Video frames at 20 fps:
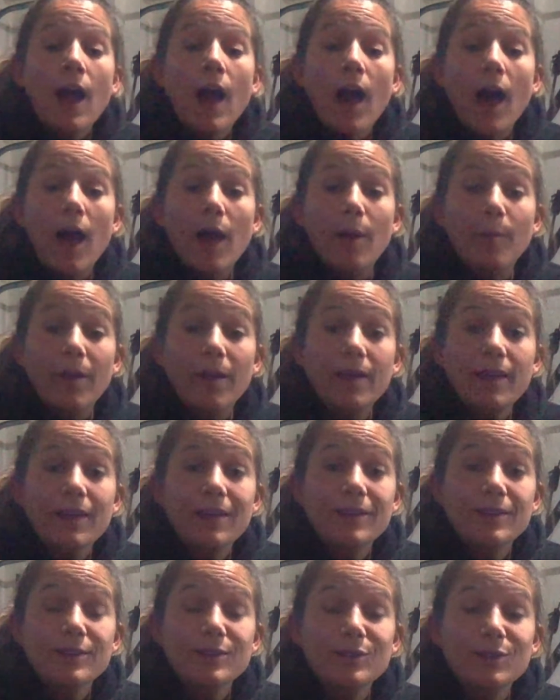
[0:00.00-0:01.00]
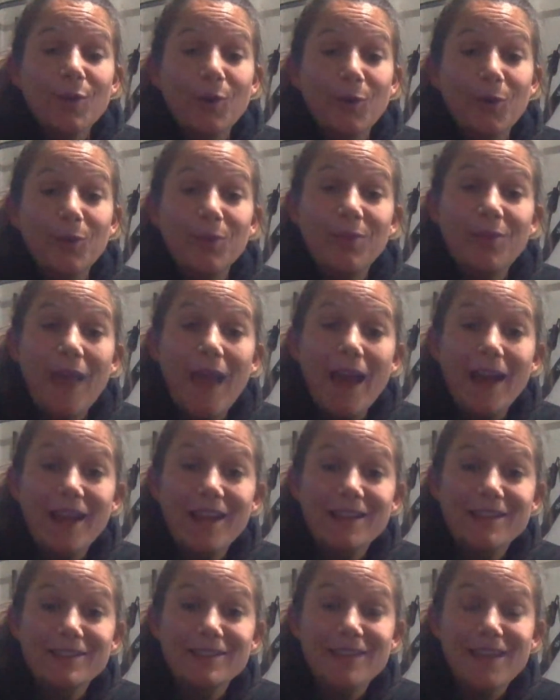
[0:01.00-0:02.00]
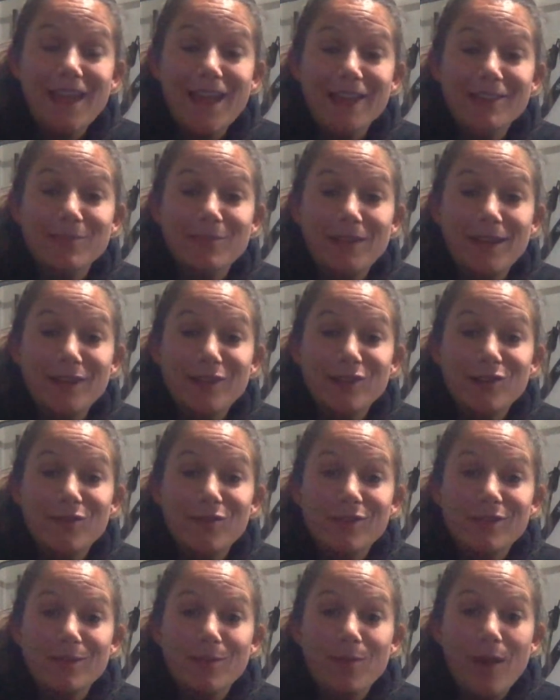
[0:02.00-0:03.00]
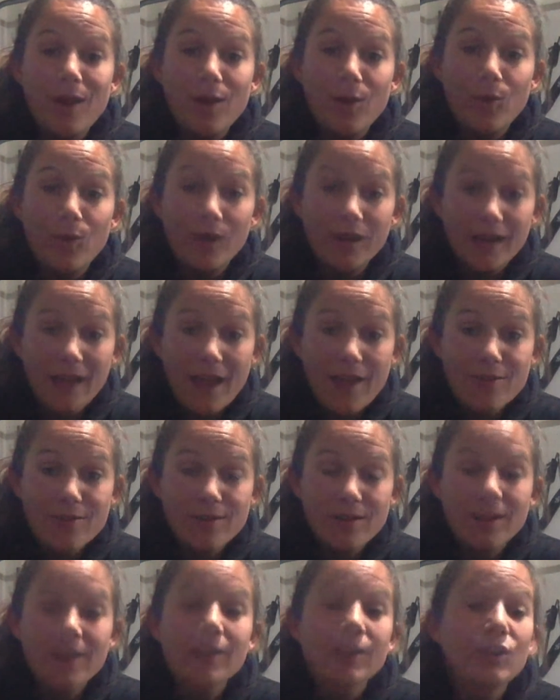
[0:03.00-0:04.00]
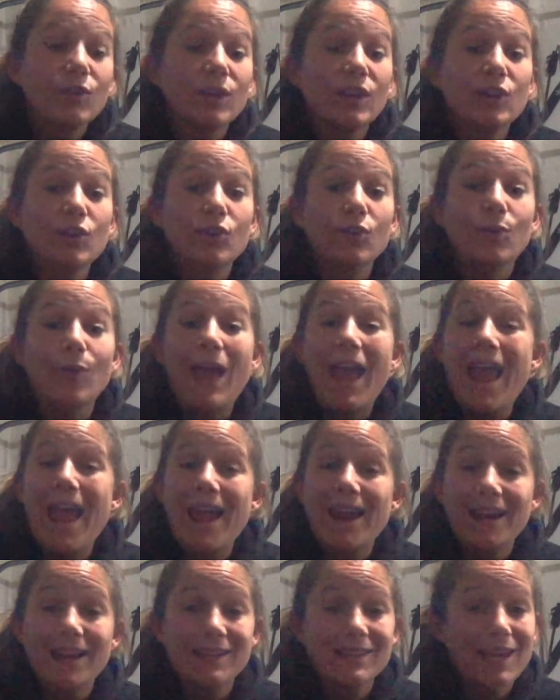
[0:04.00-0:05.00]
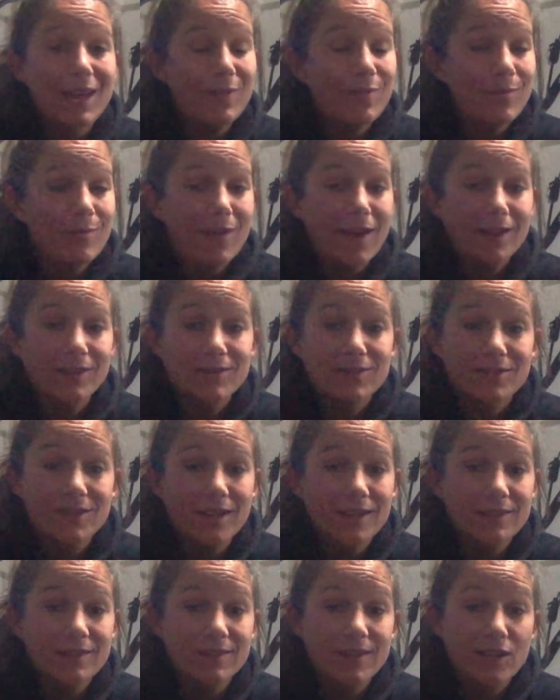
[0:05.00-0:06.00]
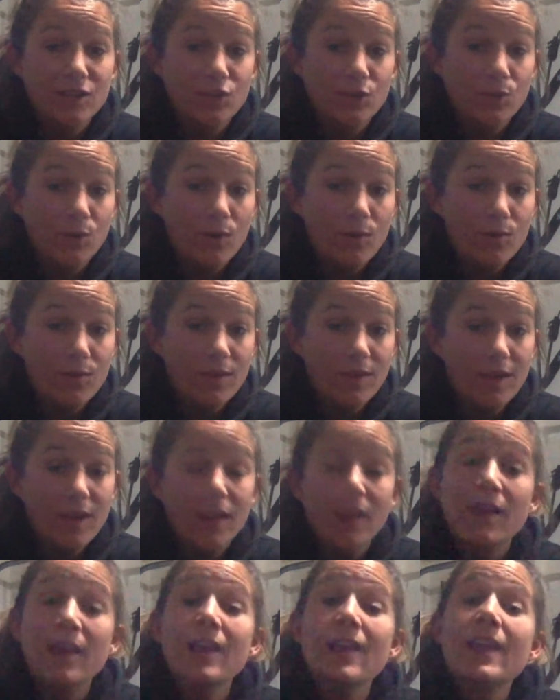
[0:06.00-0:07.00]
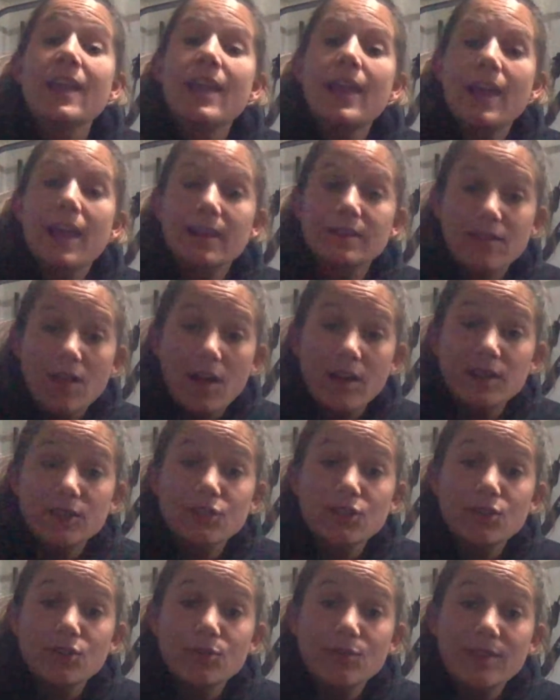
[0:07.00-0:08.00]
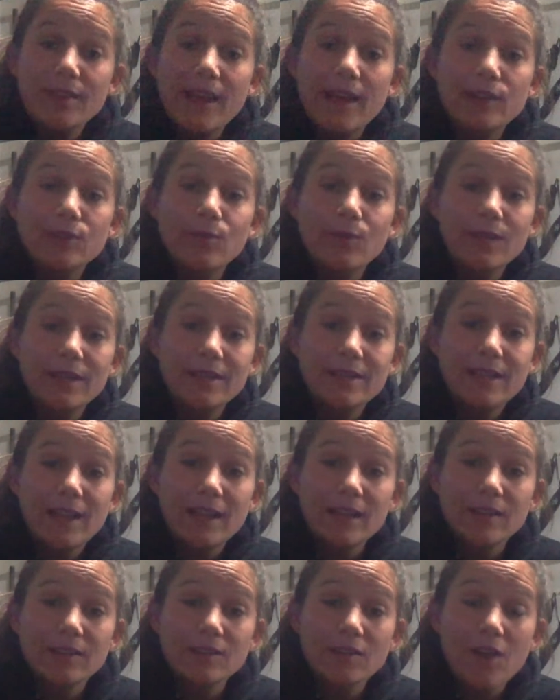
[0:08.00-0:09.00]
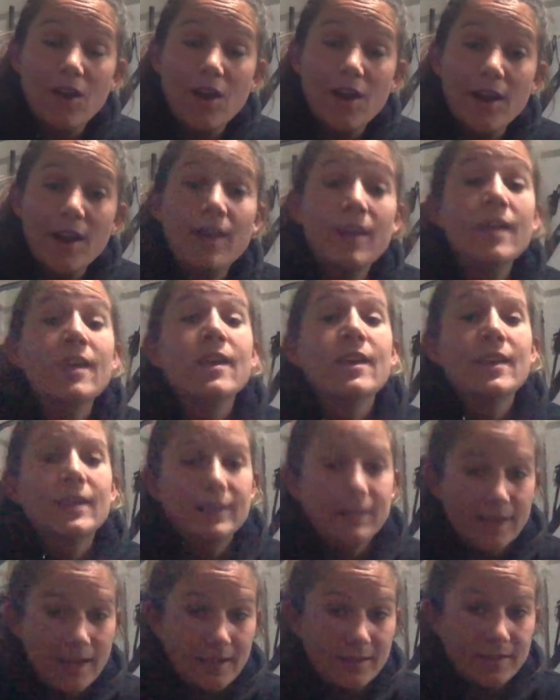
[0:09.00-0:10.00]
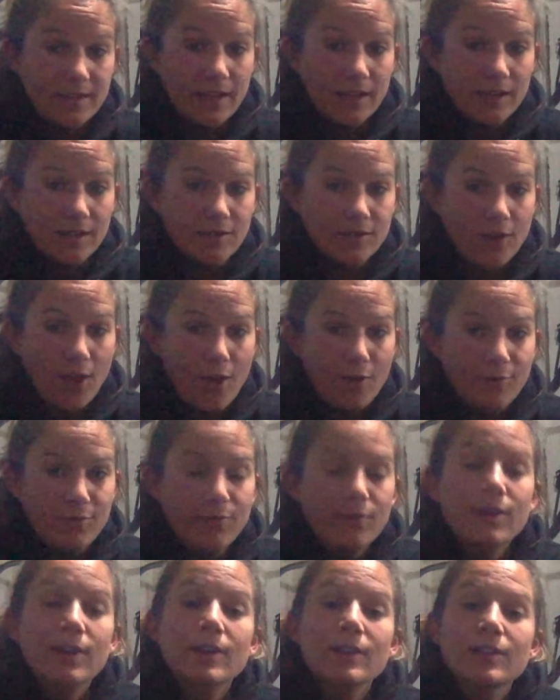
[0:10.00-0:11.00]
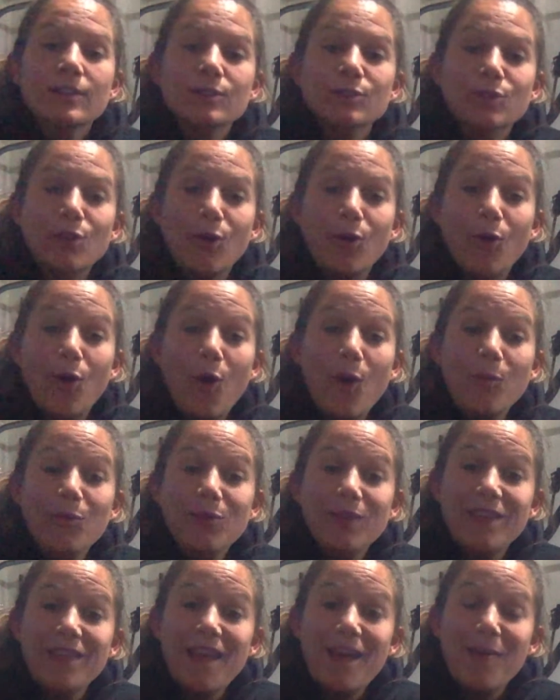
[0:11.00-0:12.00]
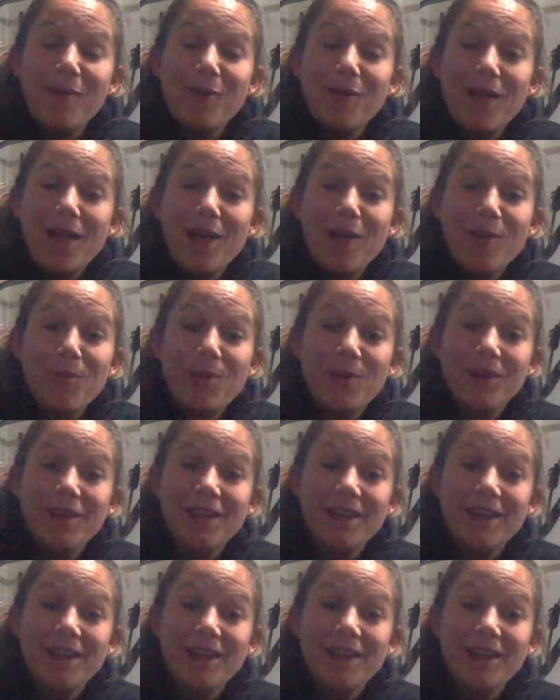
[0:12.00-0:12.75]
Um, so that is the explanation of a Tabata workout. You can do any type of exercises that you want with it as long as you're doing that 20 seconds on, 10 seconds off. So hopefully that will help.